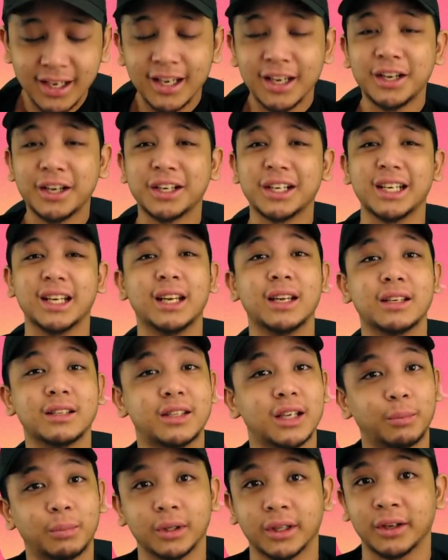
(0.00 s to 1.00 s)
he could have
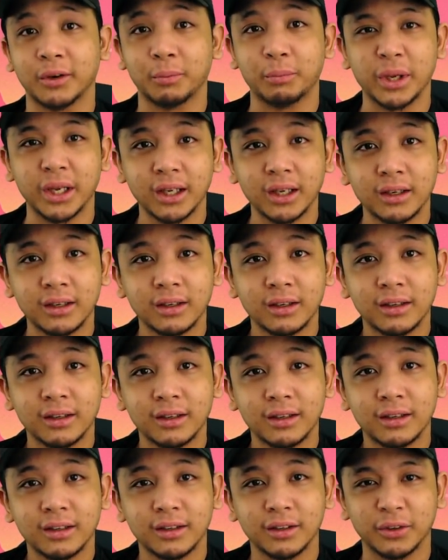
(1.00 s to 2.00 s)
eased up a little bit,
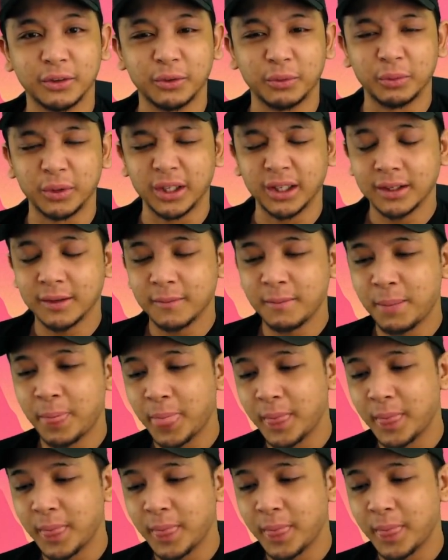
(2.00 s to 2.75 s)
you know what I mean?